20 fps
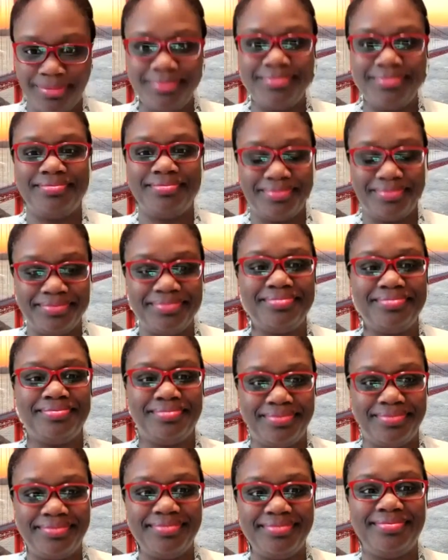see,
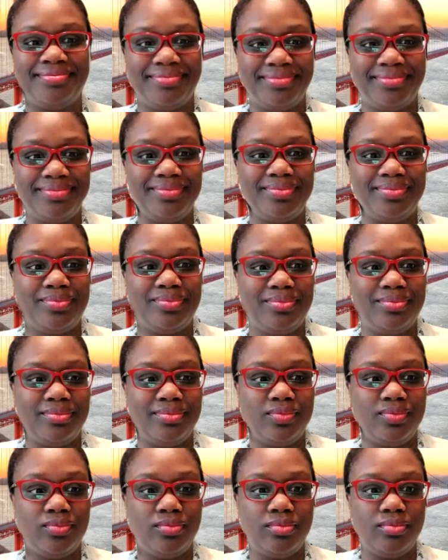
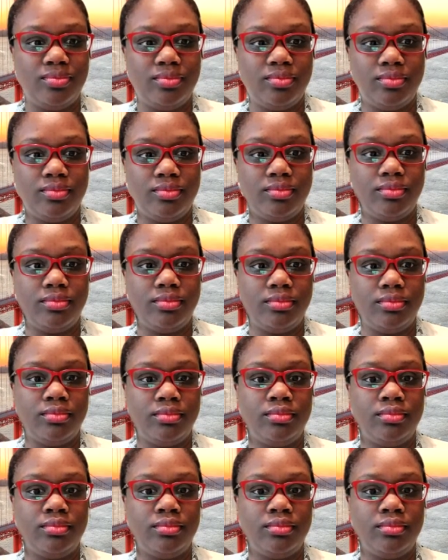all of the